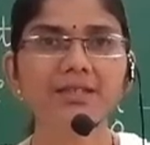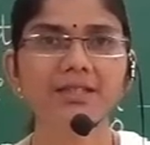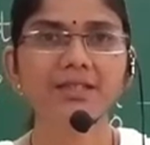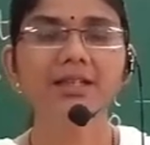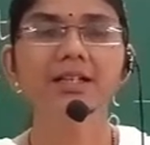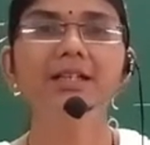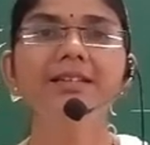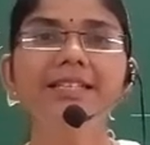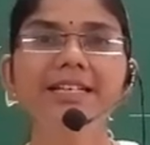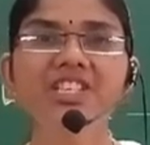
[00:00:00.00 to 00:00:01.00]
seen a
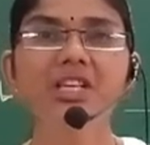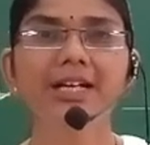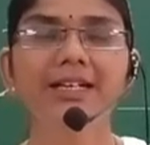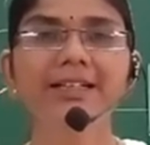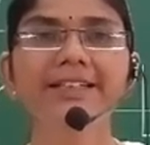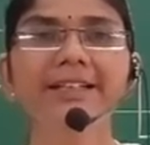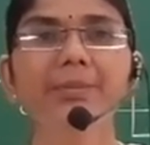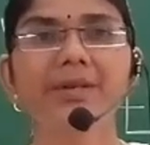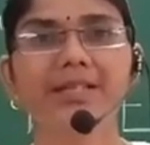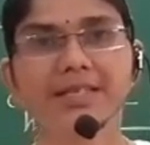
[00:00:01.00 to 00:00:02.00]
Le
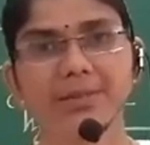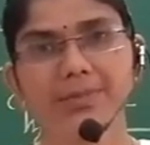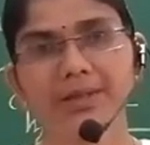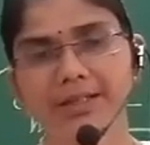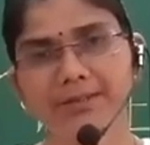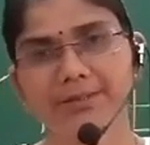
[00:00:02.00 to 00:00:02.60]
Chatelier principle.